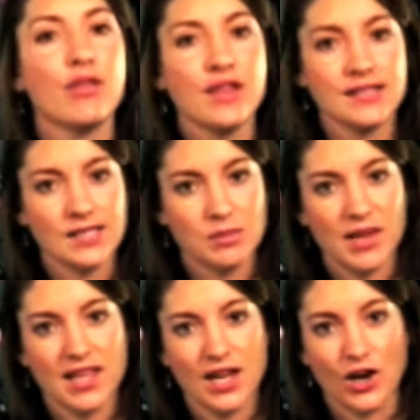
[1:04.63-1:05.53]
how this has
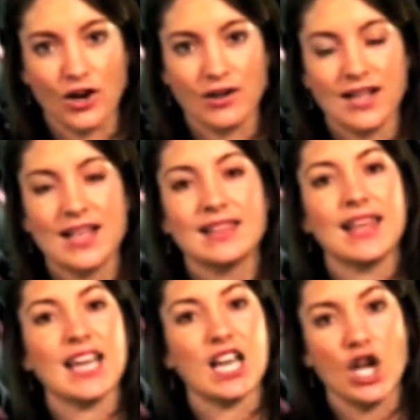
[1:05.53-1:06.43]
been a year
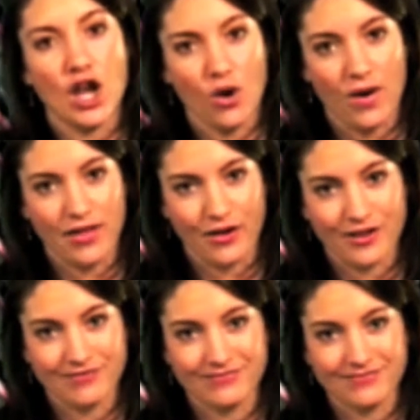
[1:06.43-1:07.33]
like no other.